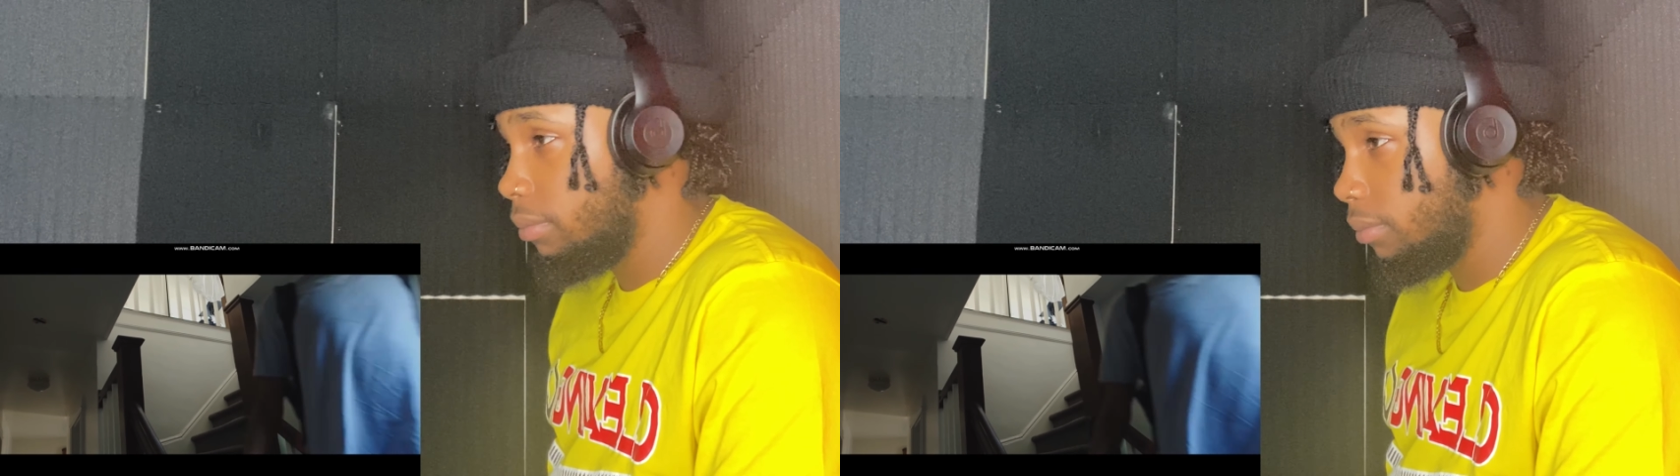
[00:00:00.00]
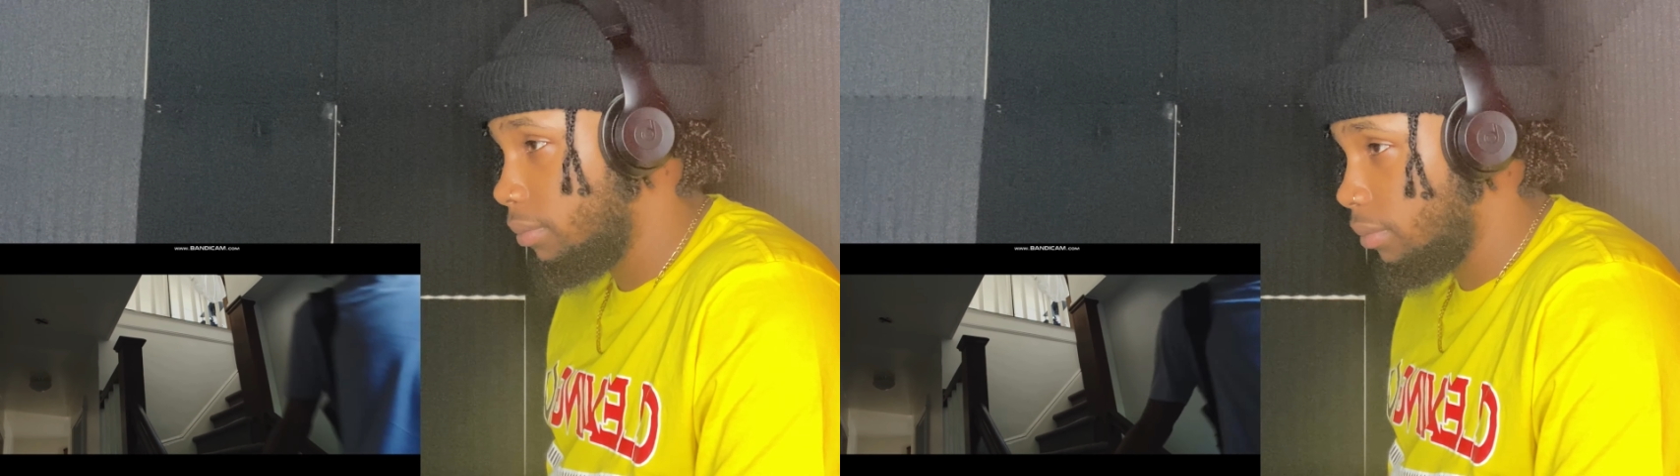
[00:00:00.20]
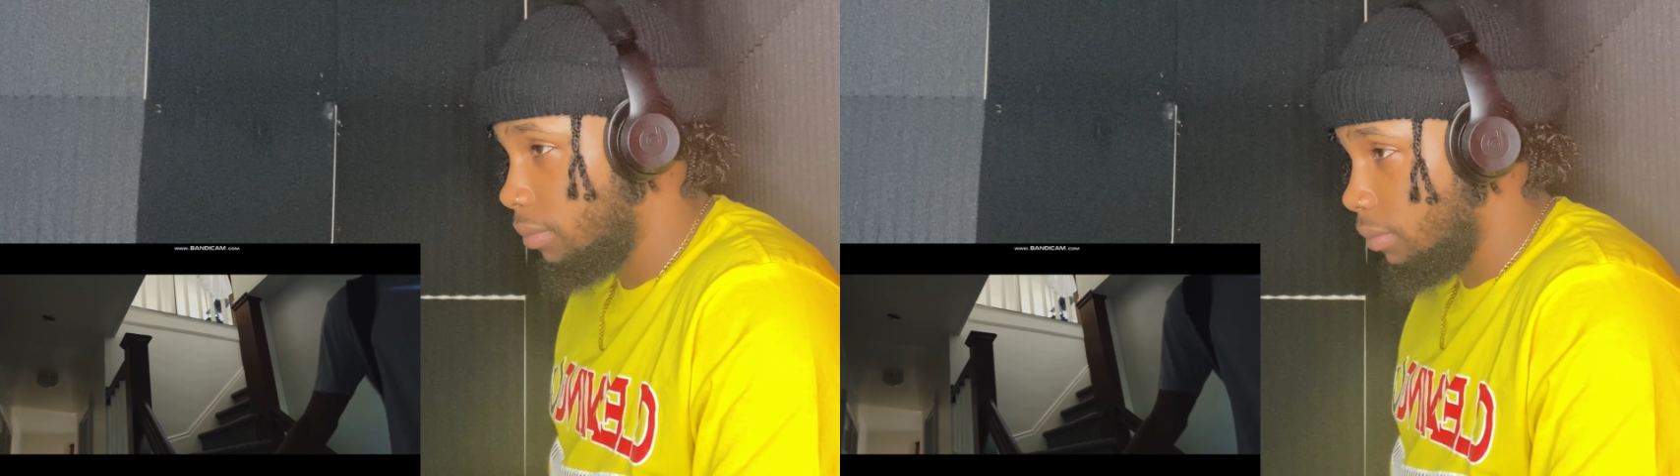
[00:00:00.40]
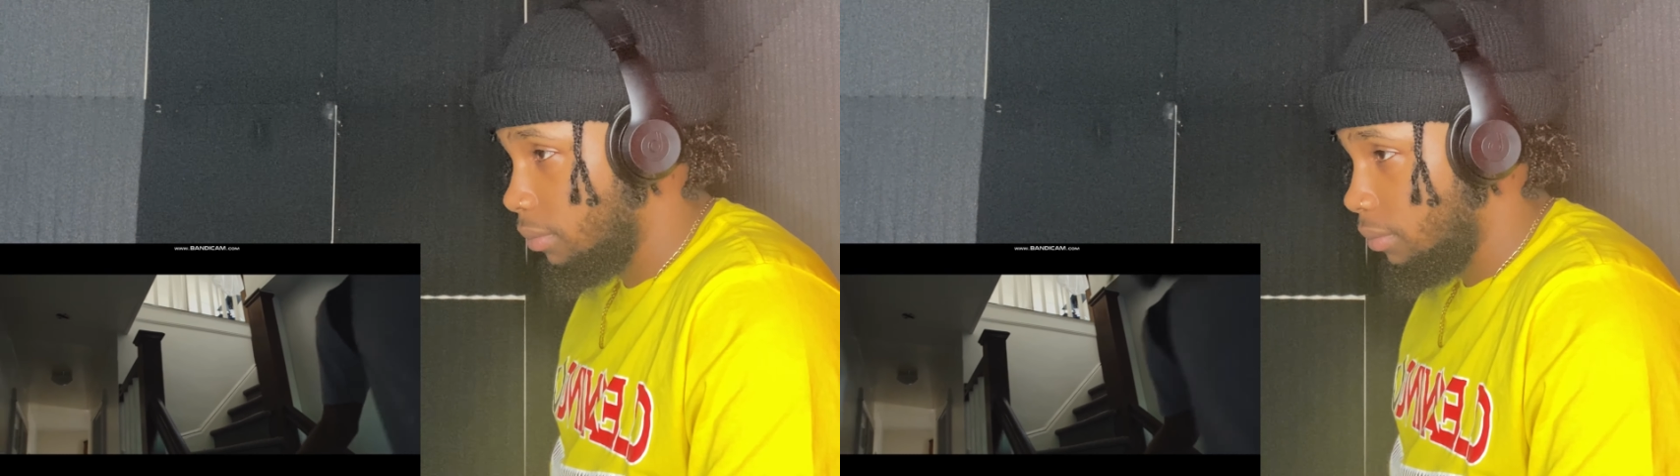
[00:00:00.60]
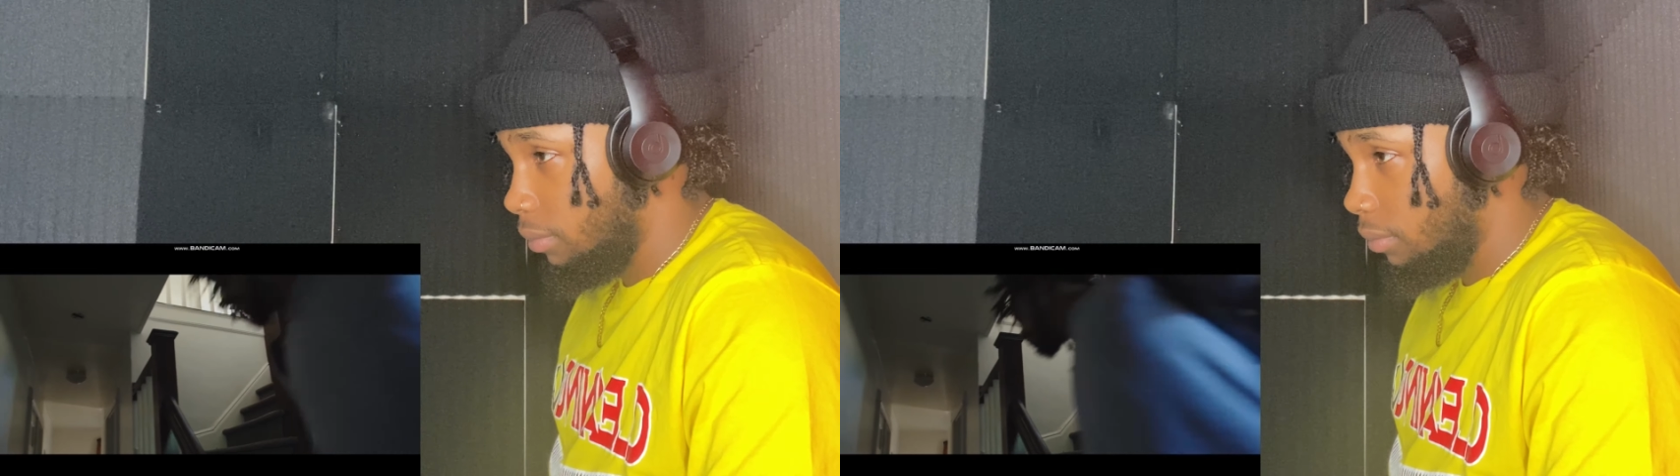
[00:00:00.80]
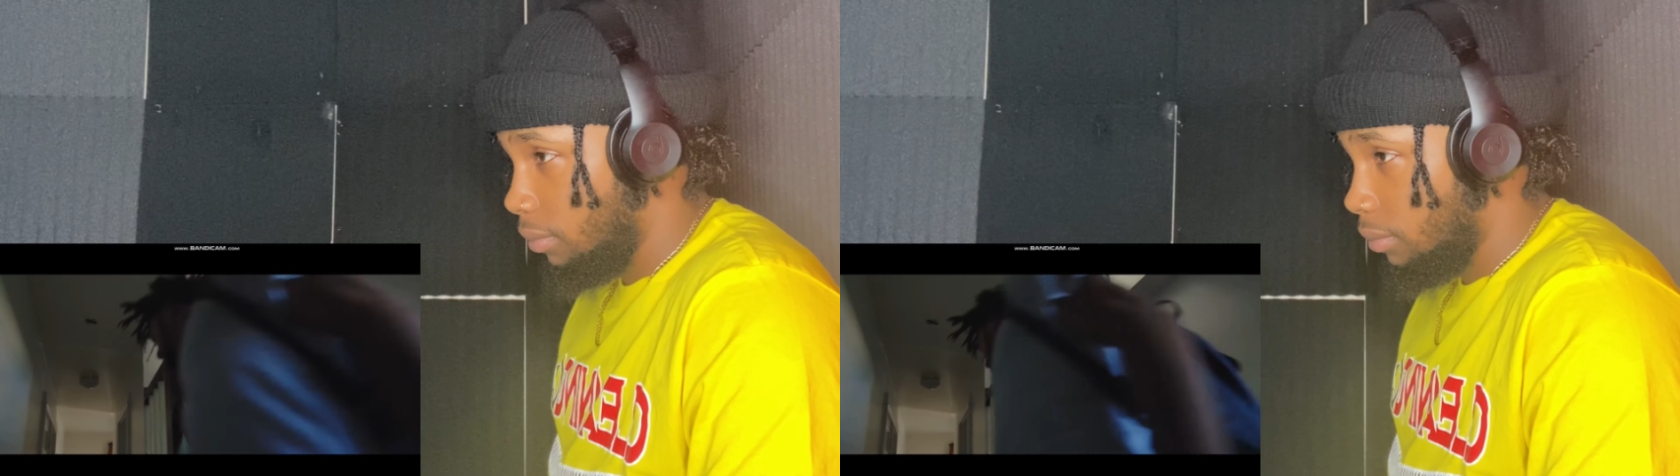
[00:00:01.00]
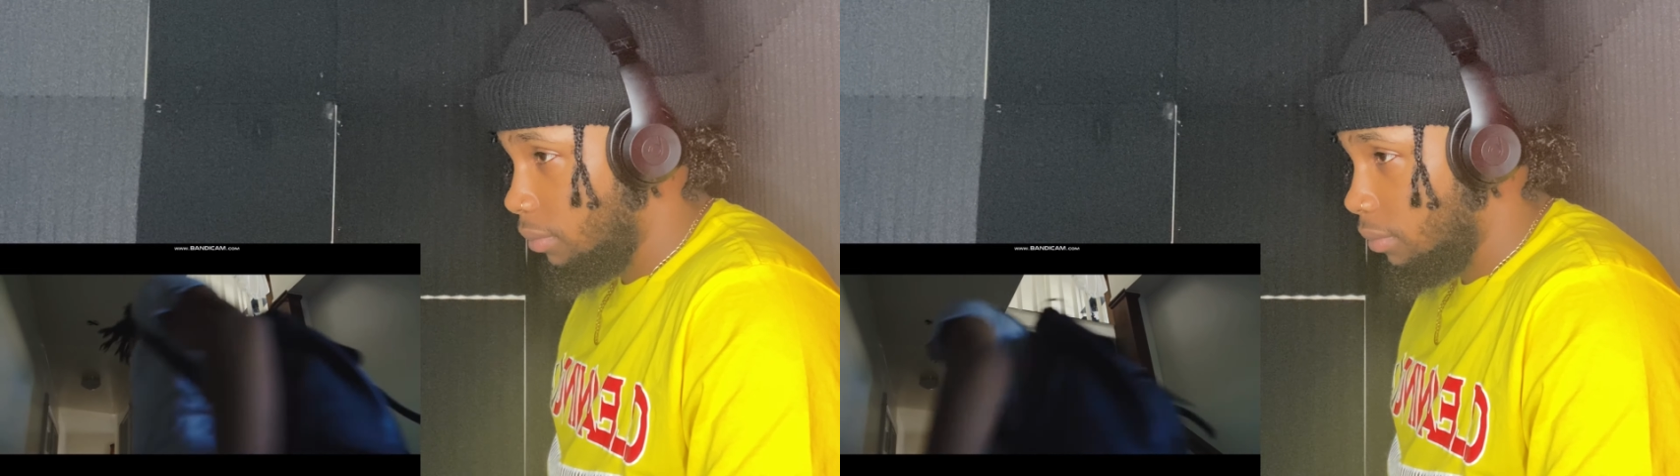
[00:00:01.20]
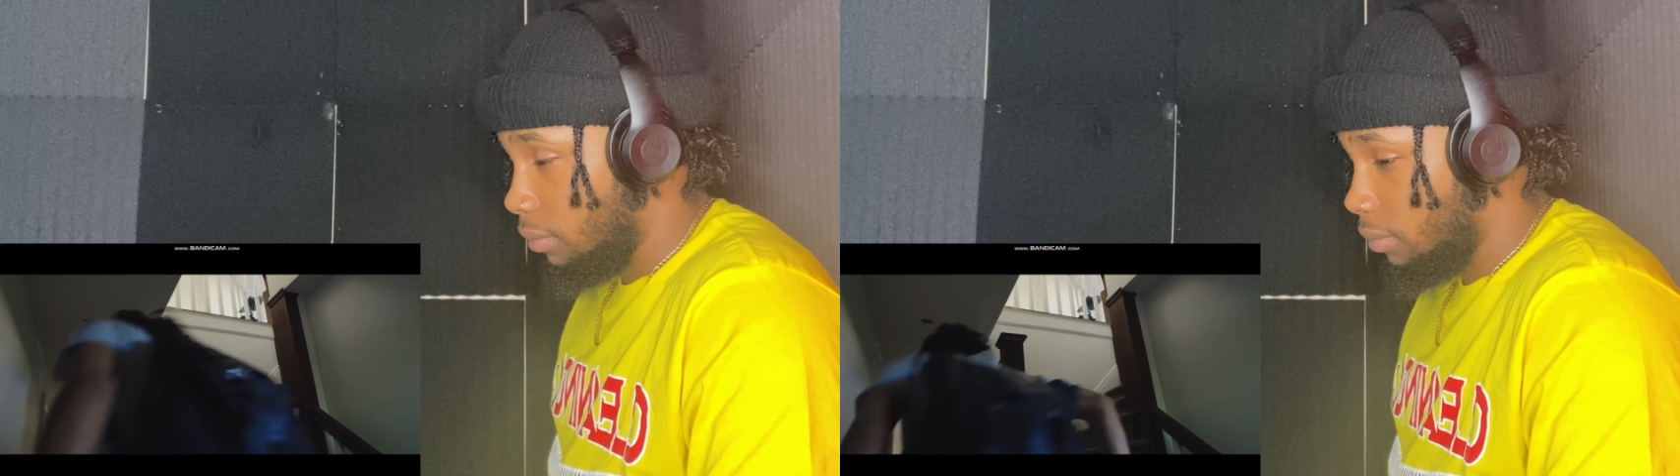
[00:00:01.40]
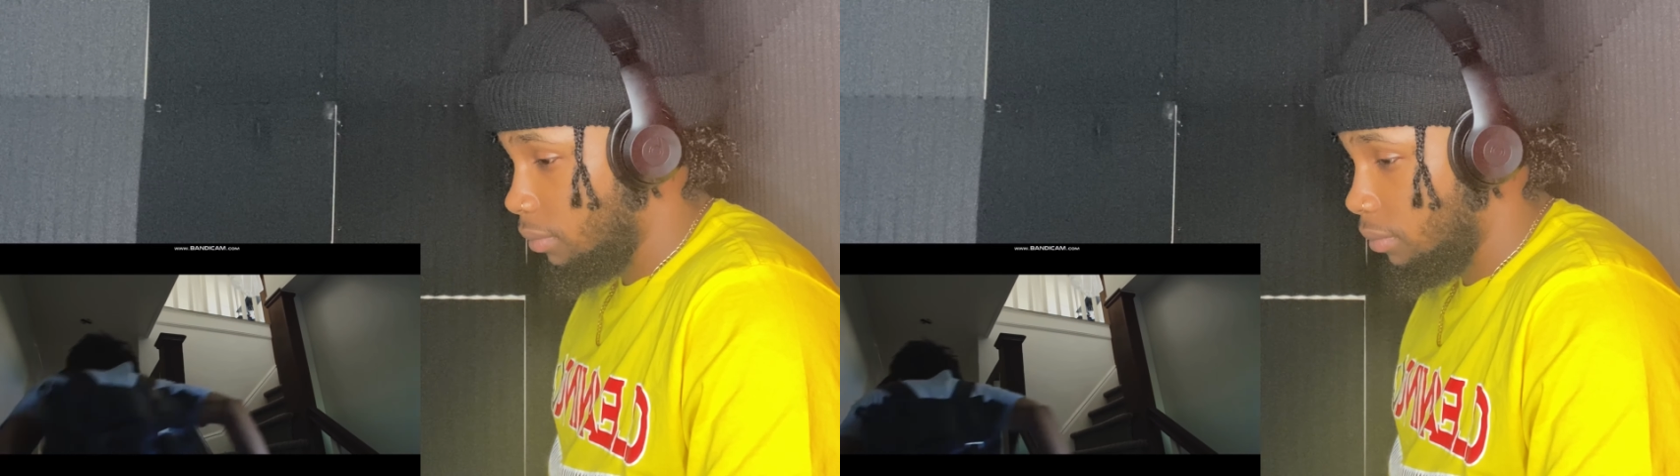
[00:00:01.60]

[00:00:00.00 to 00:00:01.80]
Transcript: the way back to Queens,